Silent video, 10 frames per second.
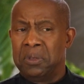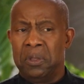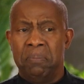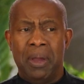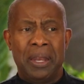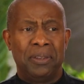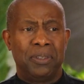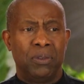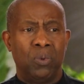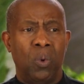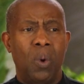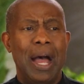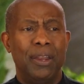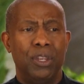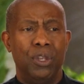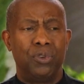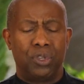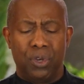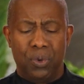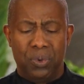Somebody says, well, why do you
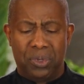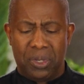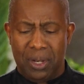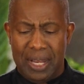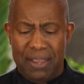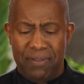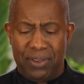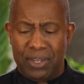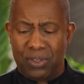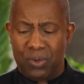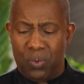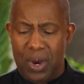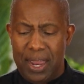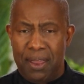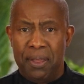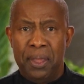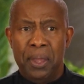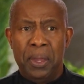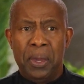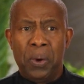choose to live in such a way
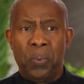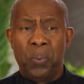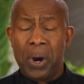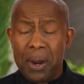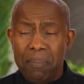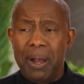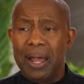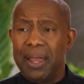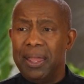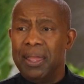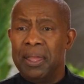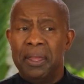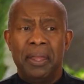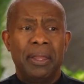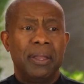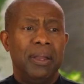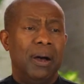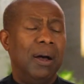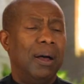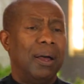whereby
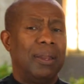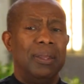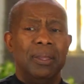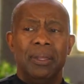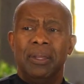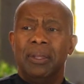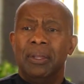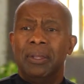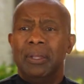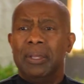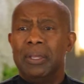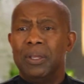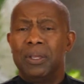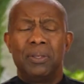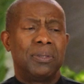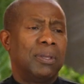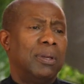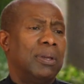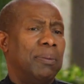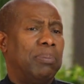God is
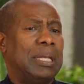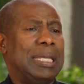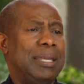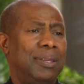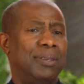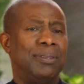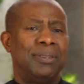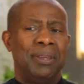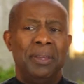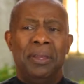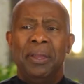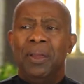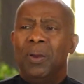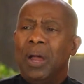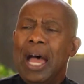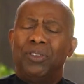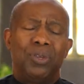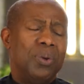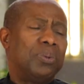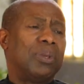pleased? I
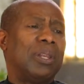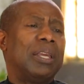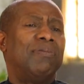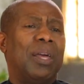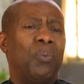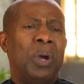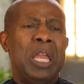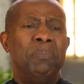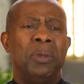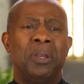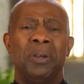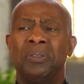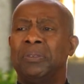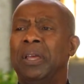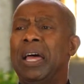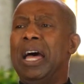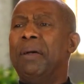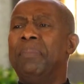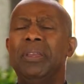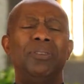choose to live that way because
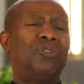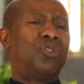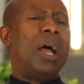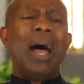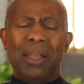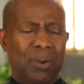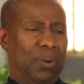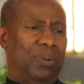I'm his child.